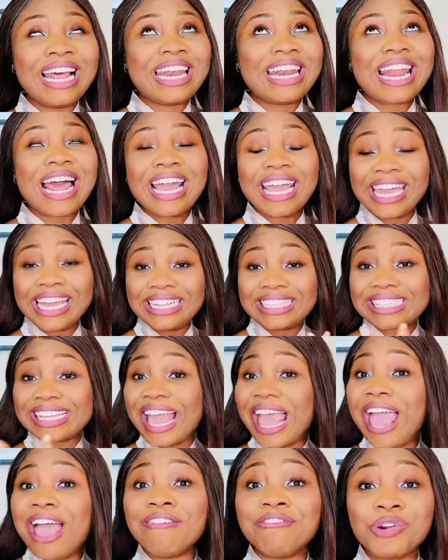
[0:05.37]
like
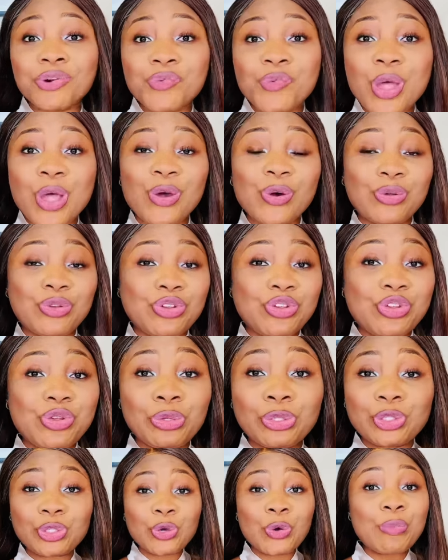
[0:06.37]
it's everywhere on
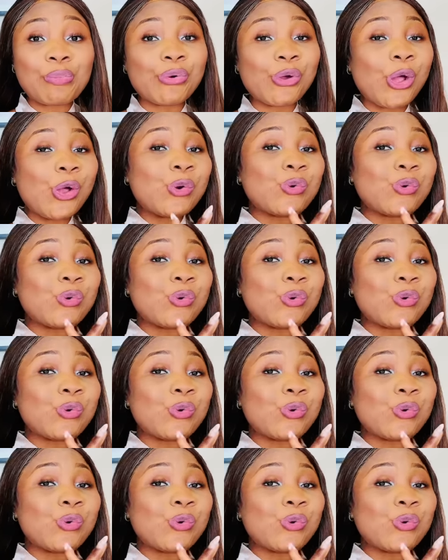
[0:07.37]
YouTube,